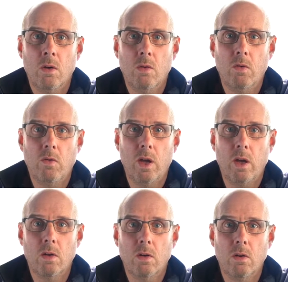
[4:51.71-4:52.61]

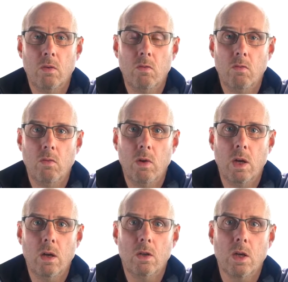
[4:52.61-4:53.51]
reflect and
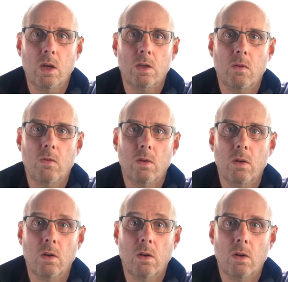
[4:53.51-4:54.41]
re-energize
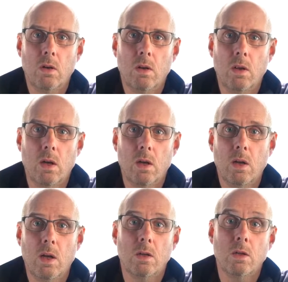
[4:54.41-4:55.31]
everything, and that
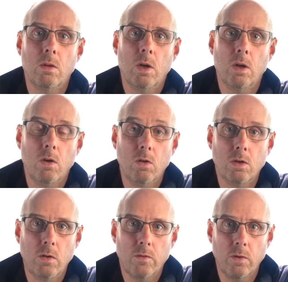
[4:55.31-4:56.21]
can actually make a huge
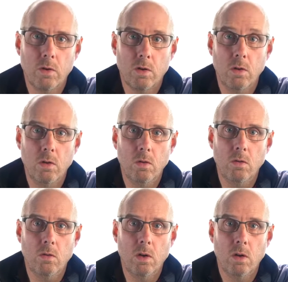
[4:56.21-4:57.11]
difference to
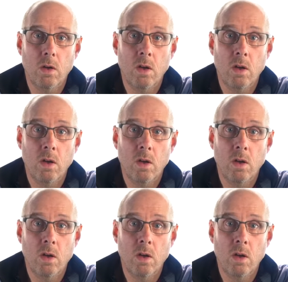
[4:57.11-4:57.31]
your